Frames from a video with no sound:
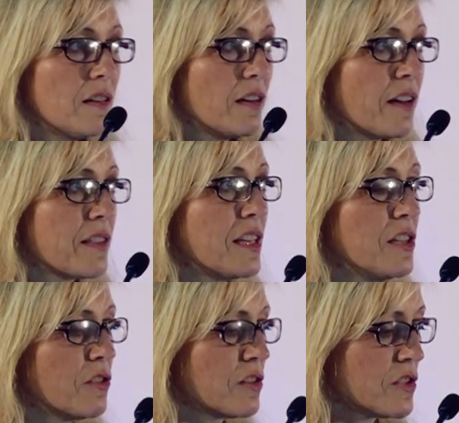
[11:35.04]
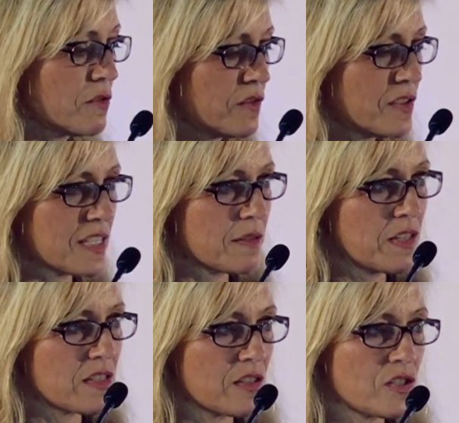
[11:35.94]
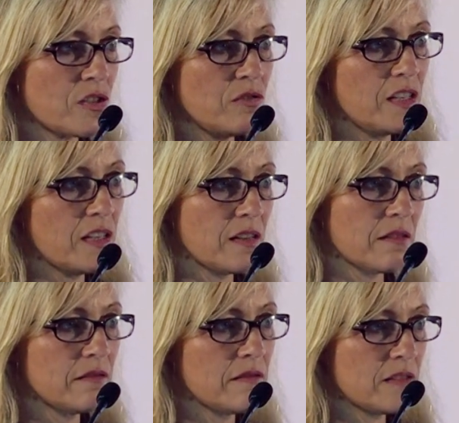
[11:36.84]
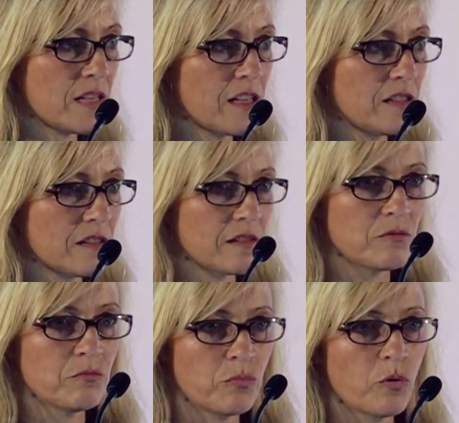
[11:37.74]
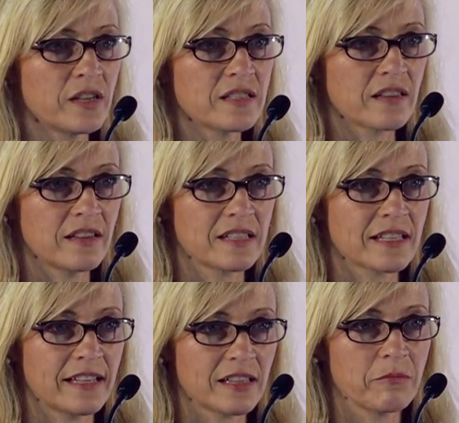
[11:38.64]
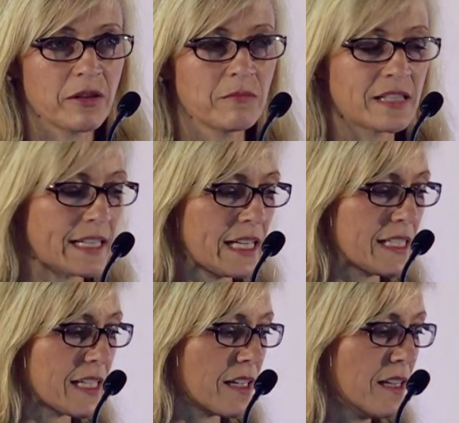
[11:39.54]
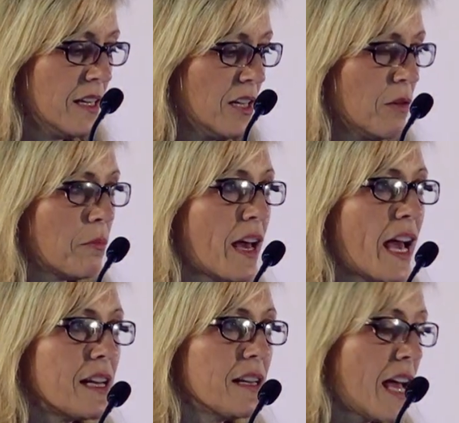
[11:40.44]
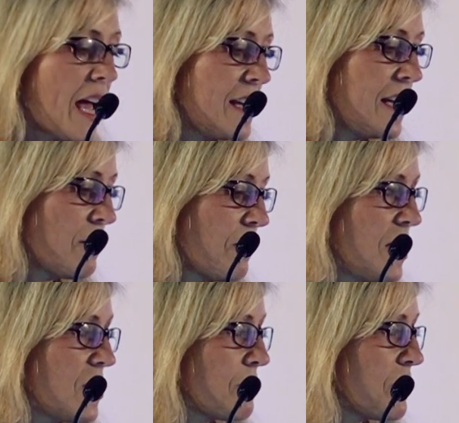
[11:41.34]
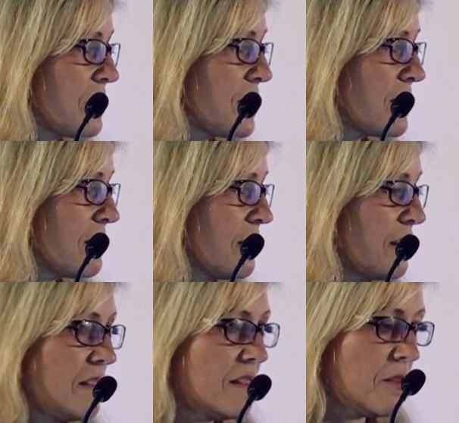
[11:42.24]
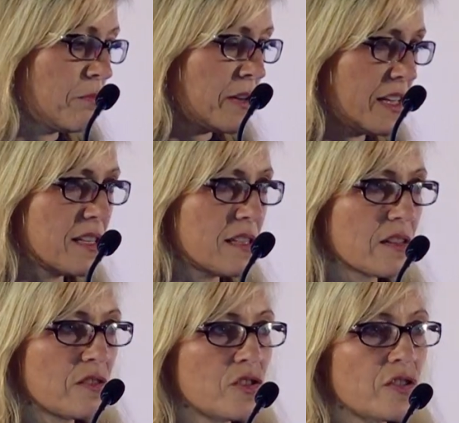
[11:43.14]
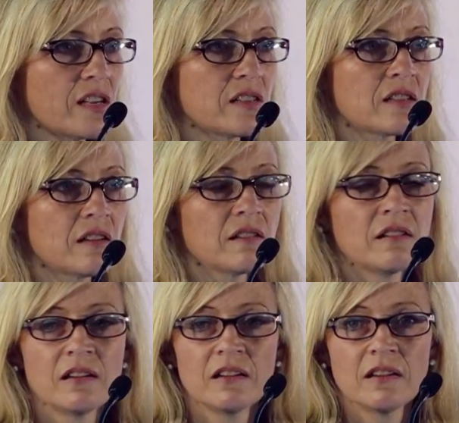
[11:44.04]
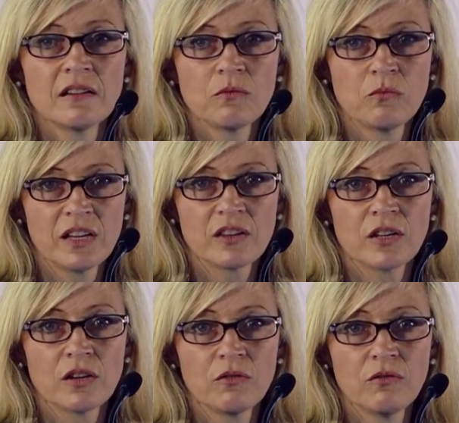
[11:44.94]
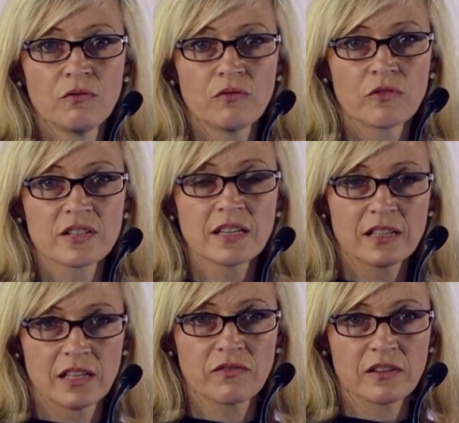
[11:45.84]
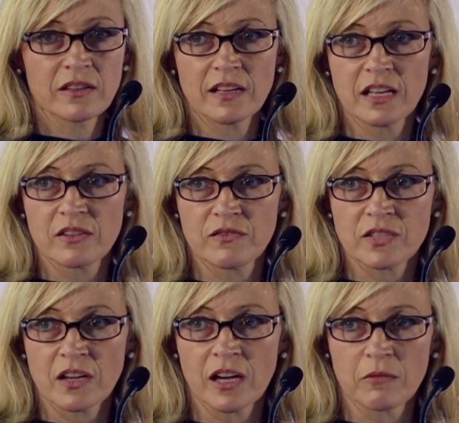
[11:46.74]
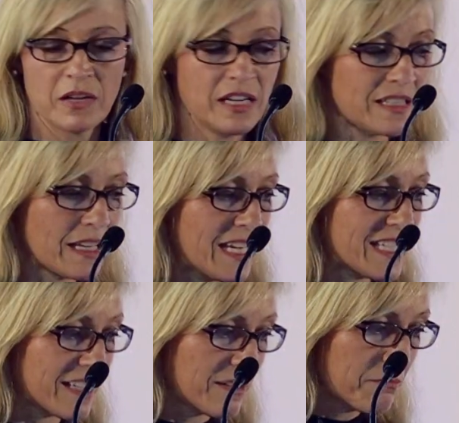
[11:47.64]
I think you can sort of dismiss the 2-year tenure point. I think it's a little bit misleading, but any arrangement that places a contractor with you for a significant length of time is